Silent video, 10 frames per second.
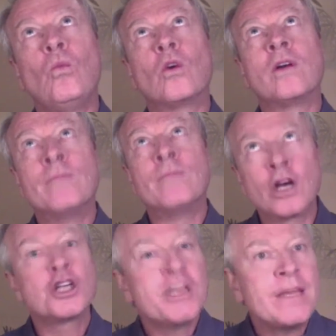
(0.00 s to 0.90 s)

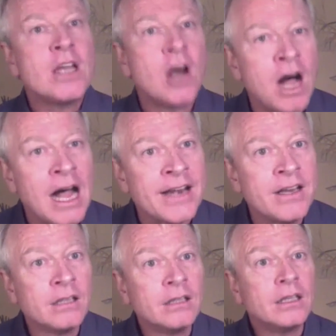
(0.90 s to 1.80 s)
emerging
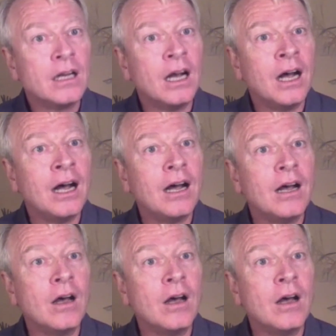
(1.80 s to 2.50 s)
beyond the